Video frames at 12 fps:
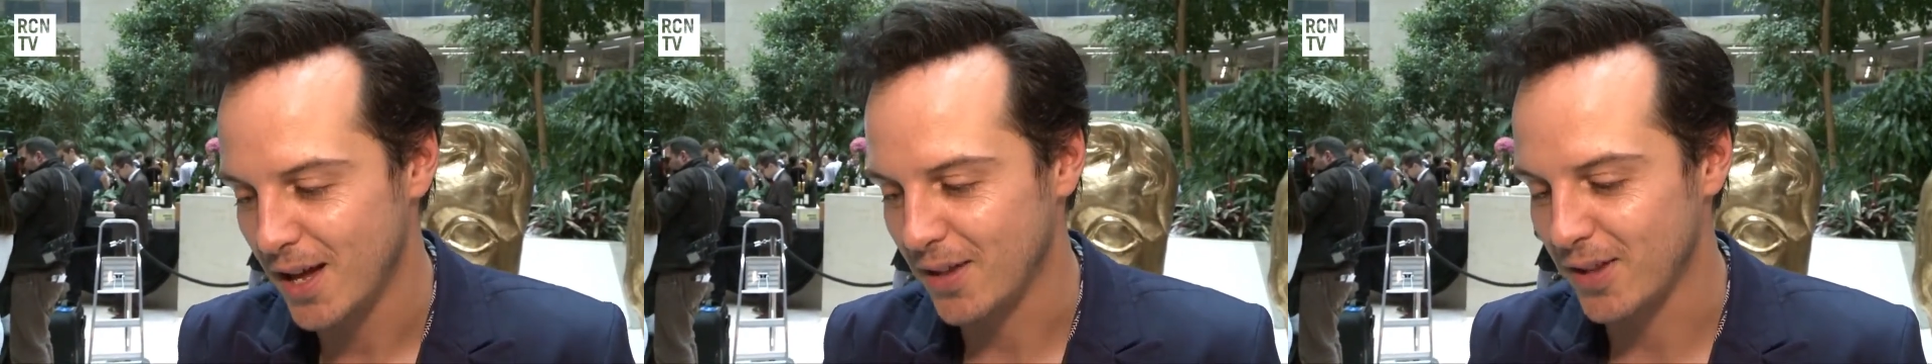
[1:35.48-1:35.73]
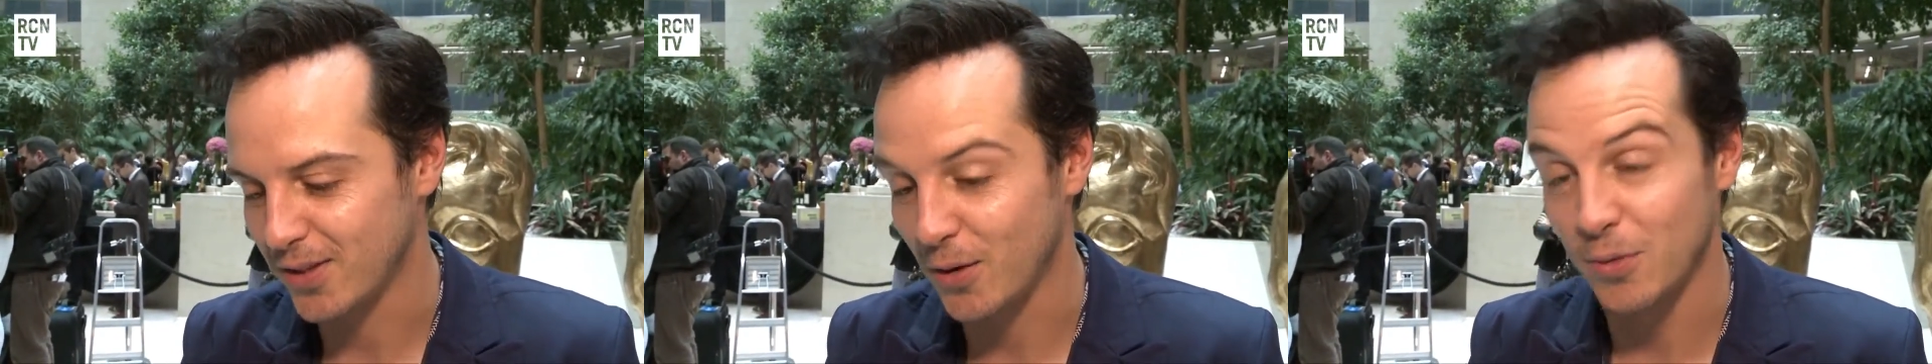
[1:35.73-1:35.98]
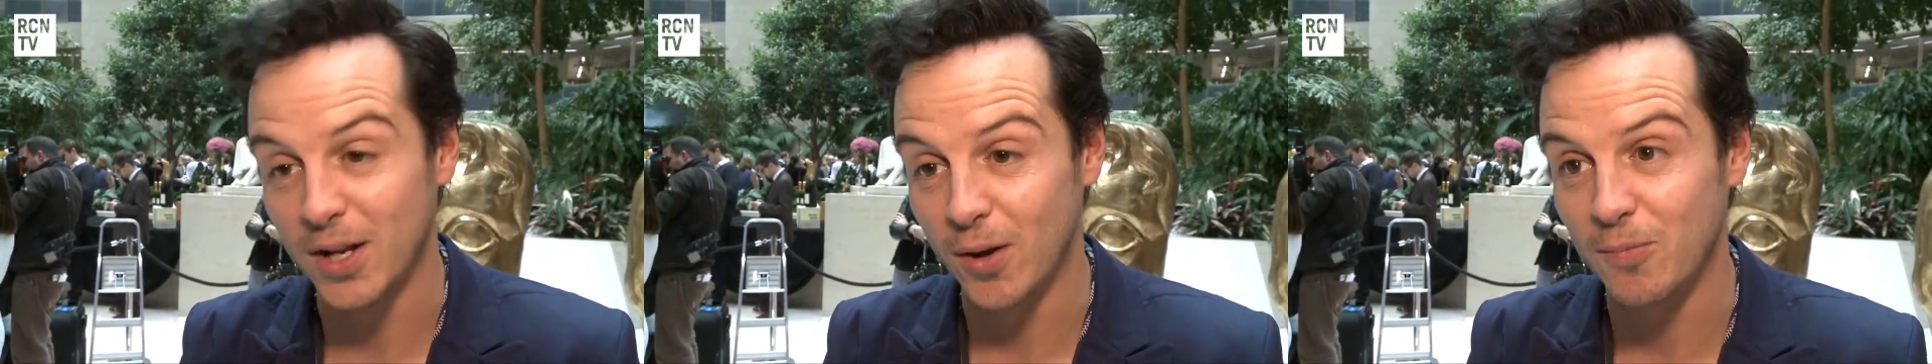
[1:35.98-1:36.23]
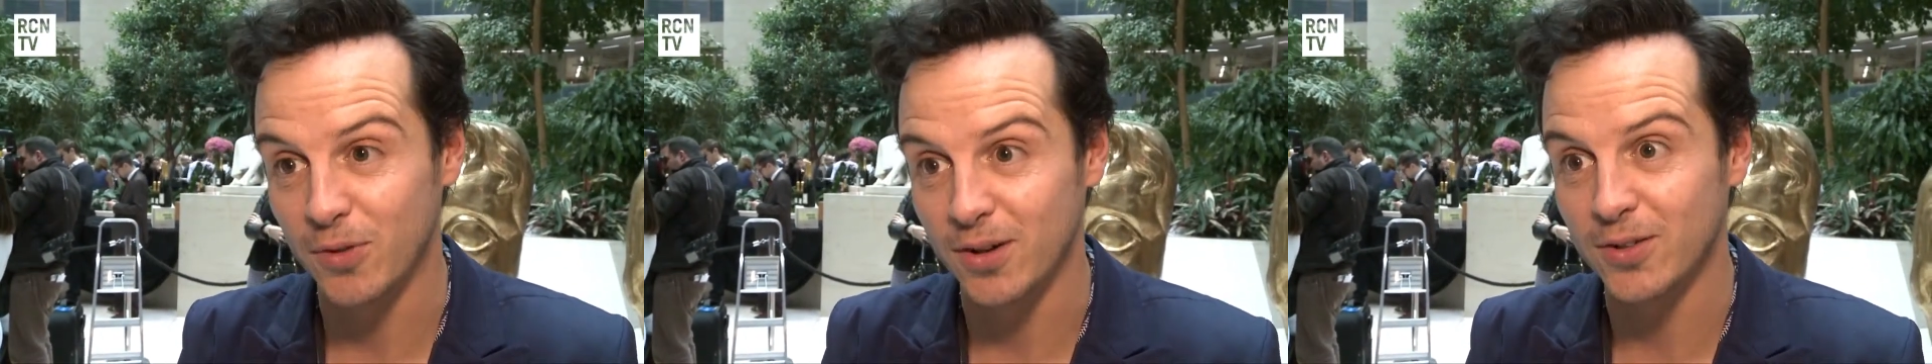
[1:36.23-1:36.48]
I think they're really
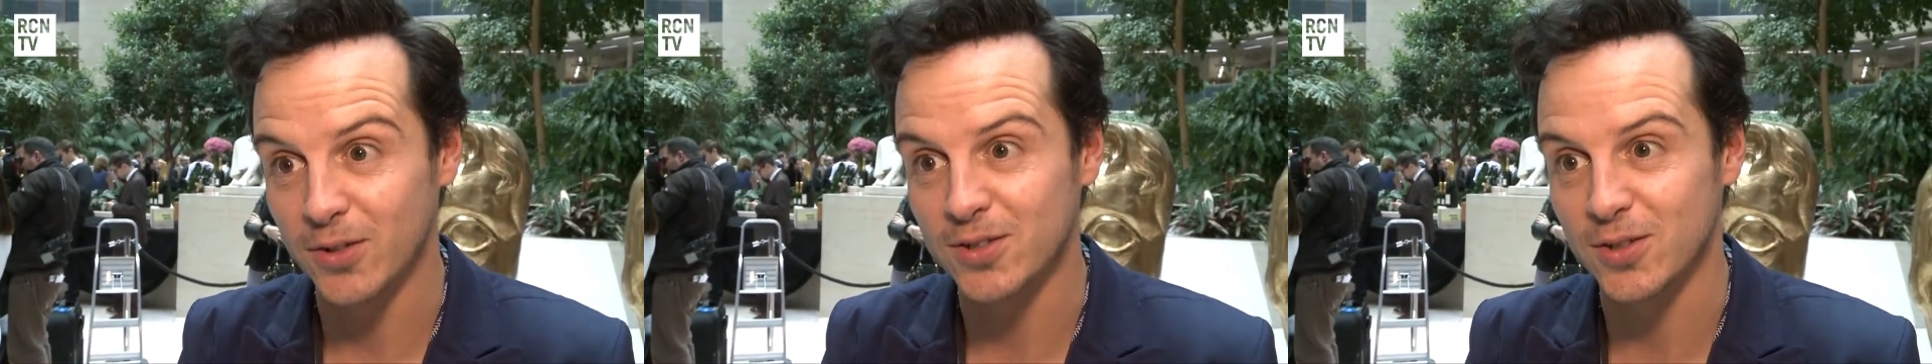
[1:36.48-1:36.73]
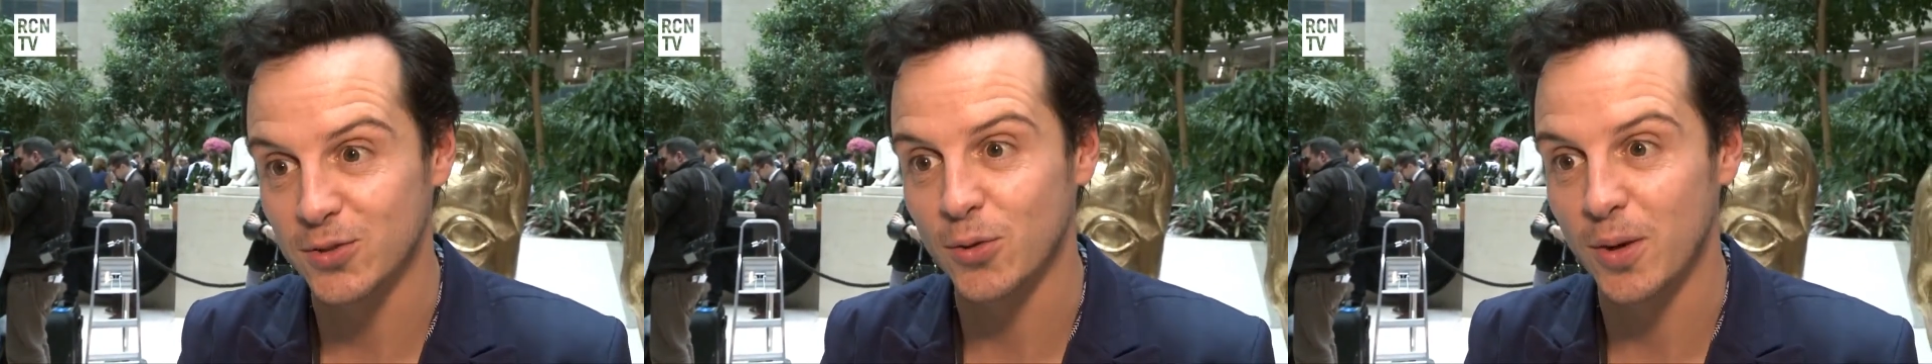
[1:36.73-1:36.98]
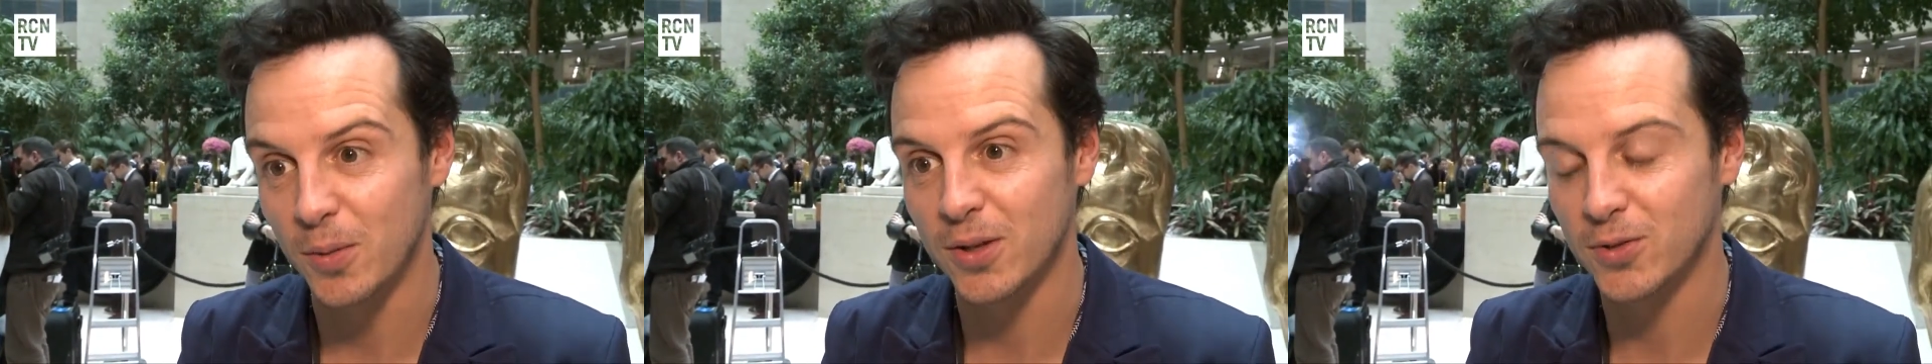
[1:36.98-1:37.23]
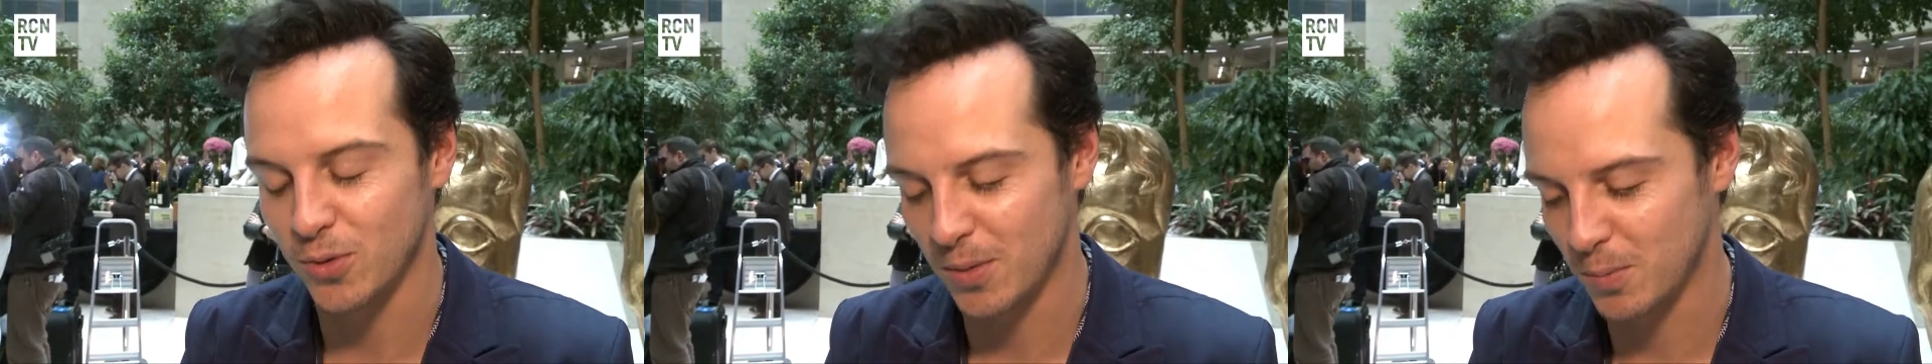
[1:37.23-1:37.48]
up for it. Just enjoy
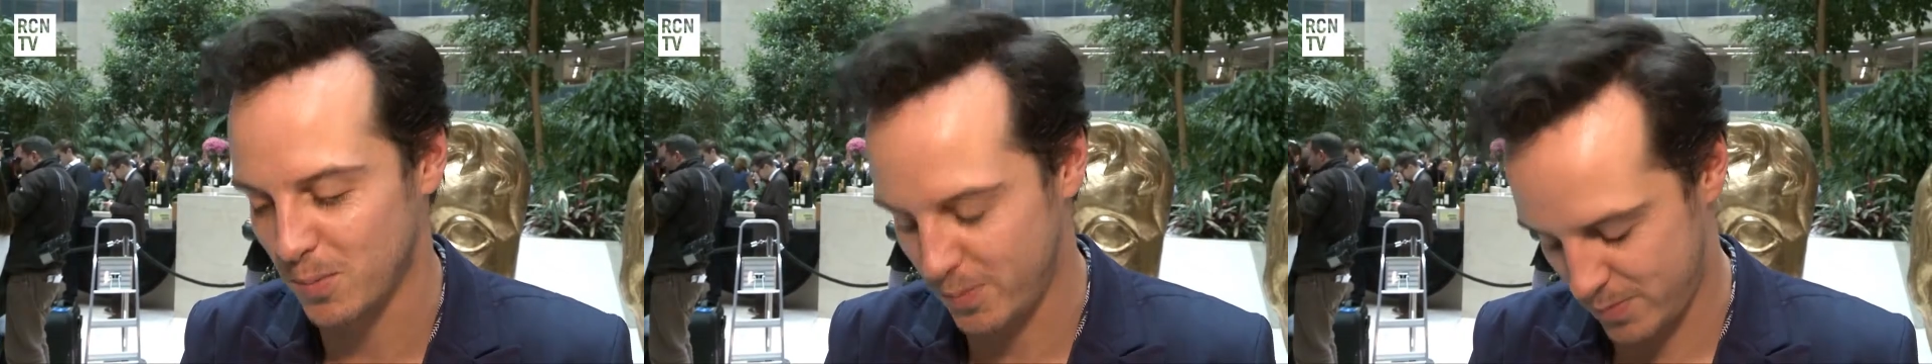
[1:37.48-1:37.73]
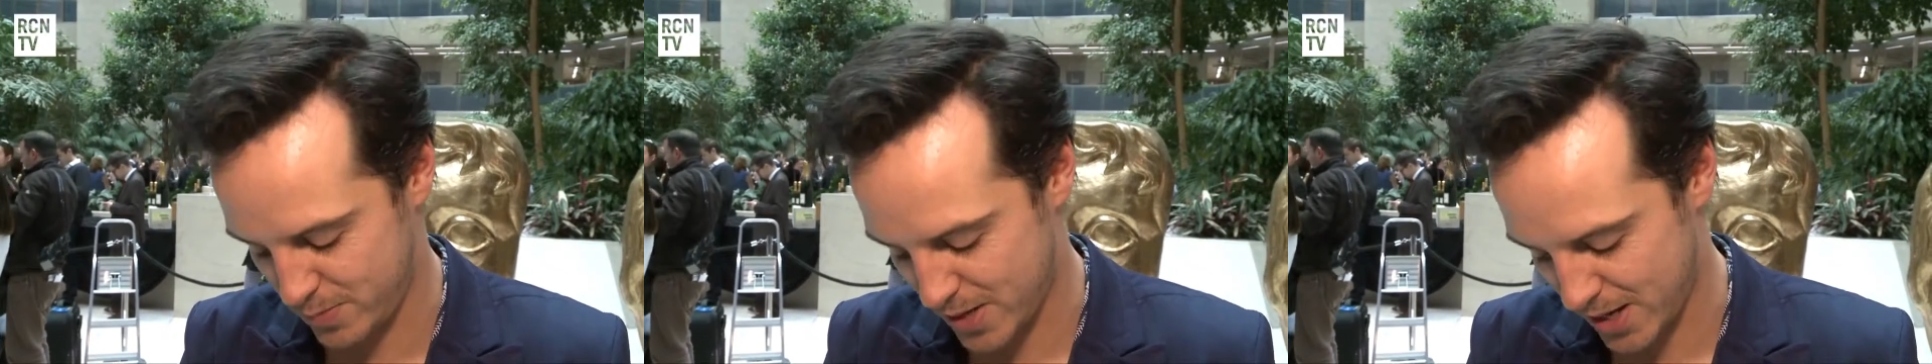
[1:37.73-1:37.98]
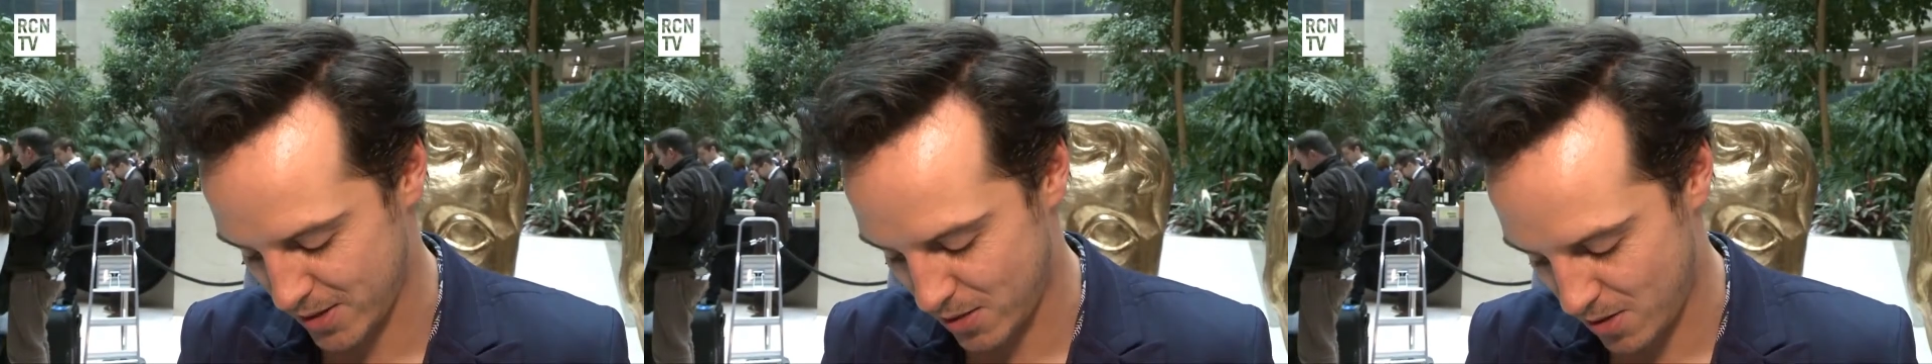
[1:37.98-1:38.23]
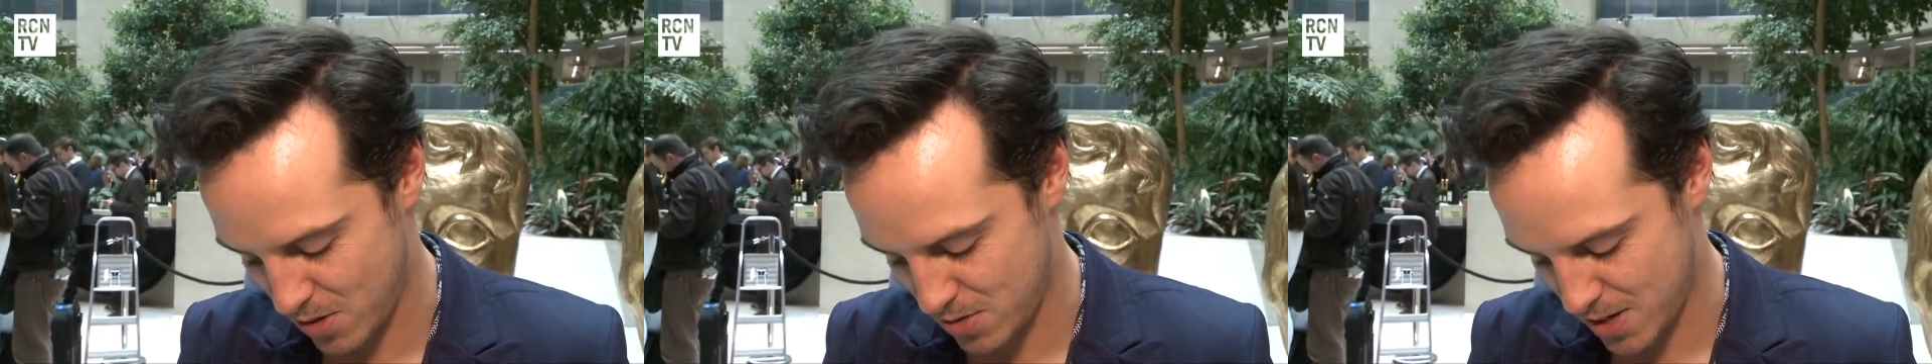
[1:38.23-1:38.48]
enjoying playing
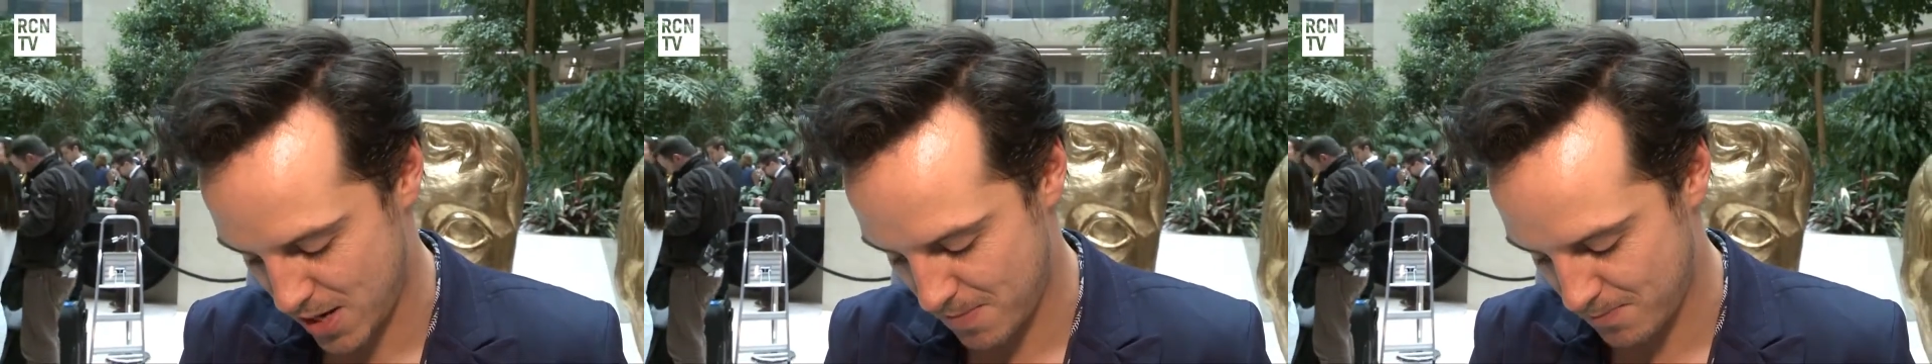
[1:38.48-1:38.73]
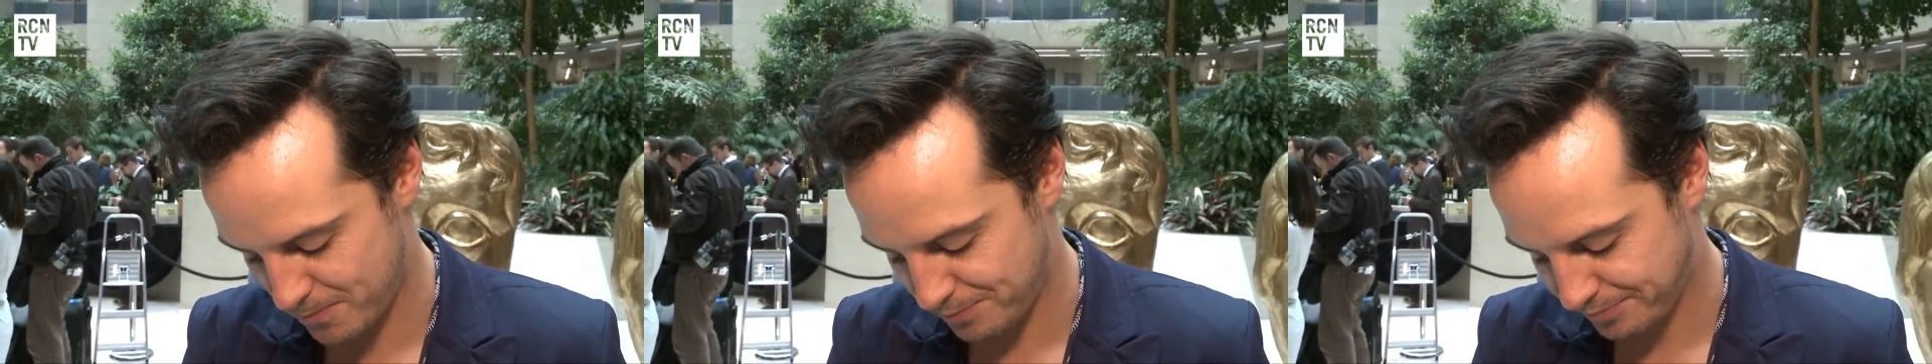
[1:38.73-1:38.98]
their own um,